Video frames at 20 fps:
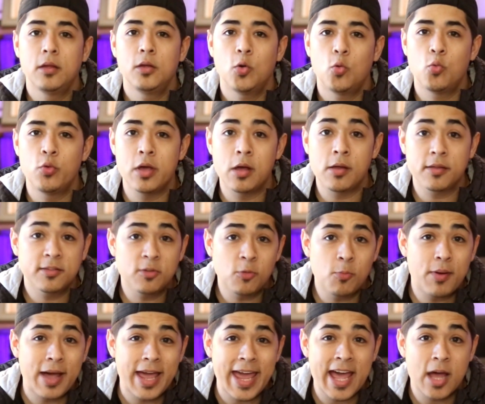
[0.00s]
We also
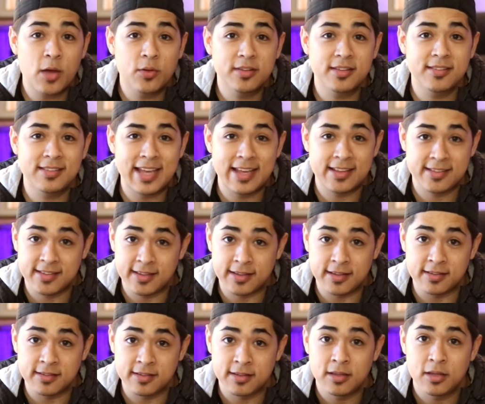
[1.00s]
buy houses as
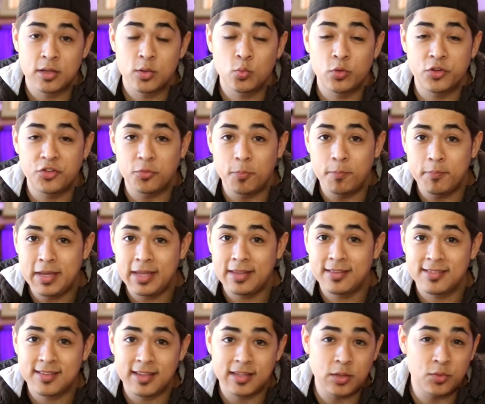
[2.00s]
is, which
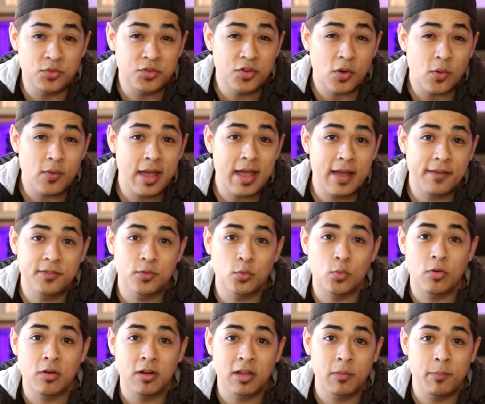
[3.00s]
means that you don't have to
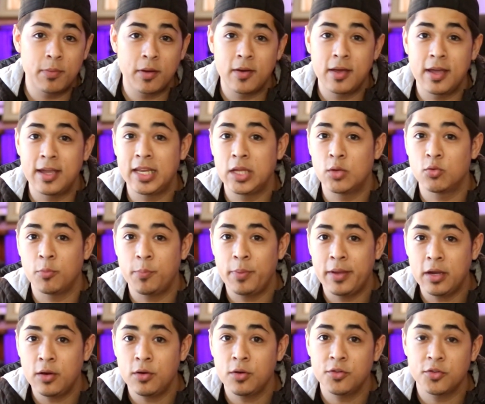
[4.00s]
worry about any
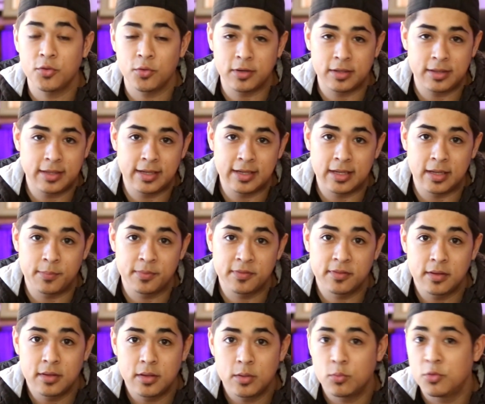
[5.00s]
repairs or cleanups,
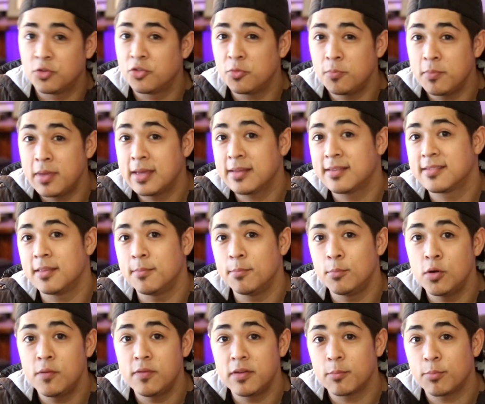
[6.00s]
which makes the
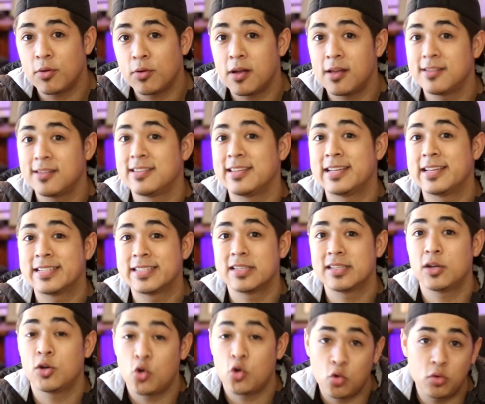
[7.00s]
moving process
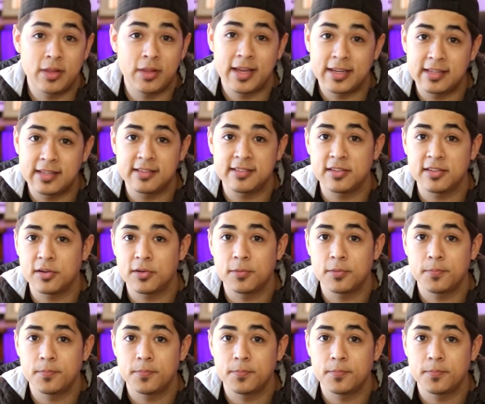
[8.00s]
a whole lot easier.